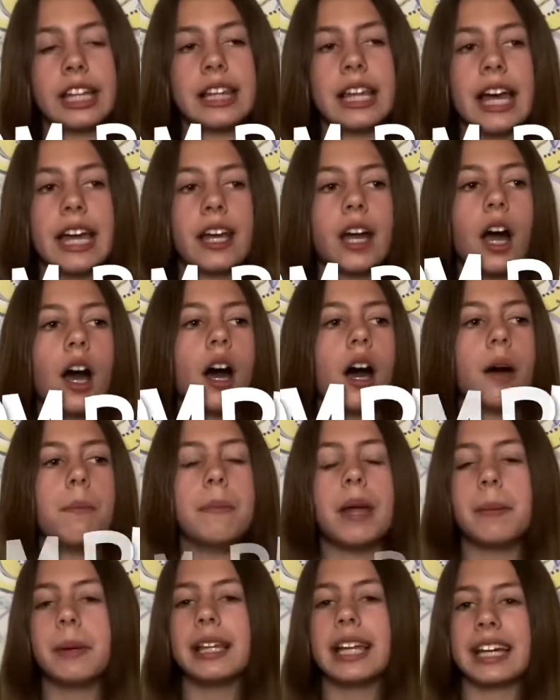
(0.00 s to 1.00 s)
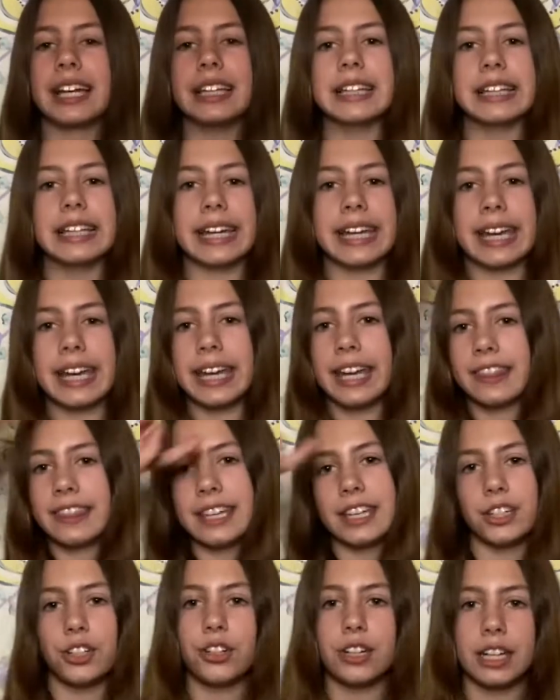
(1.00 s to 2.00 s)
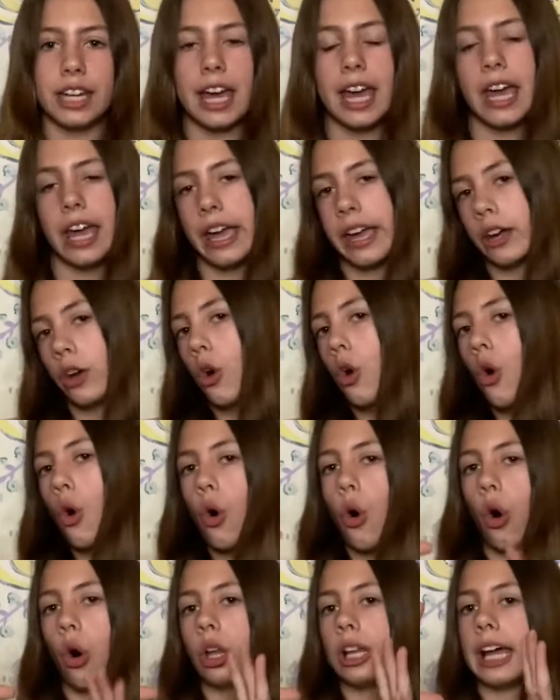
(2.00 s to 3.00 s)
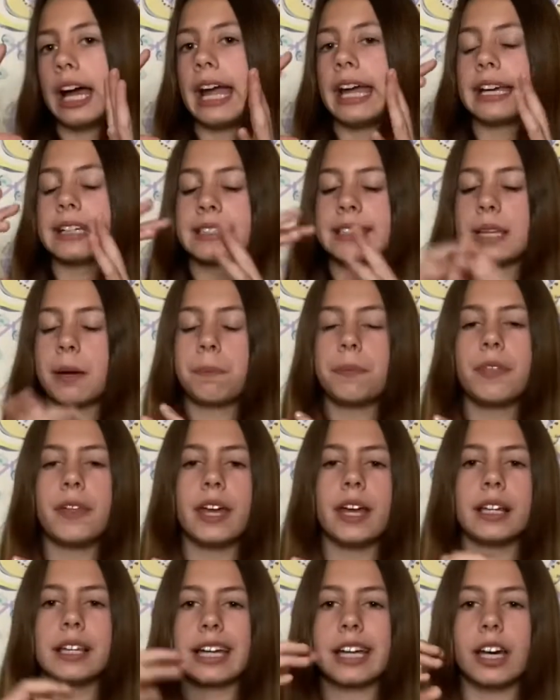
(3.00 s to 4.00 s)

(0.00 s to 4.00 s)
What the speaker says: like maybe like a lick it thing you can hang, or like something like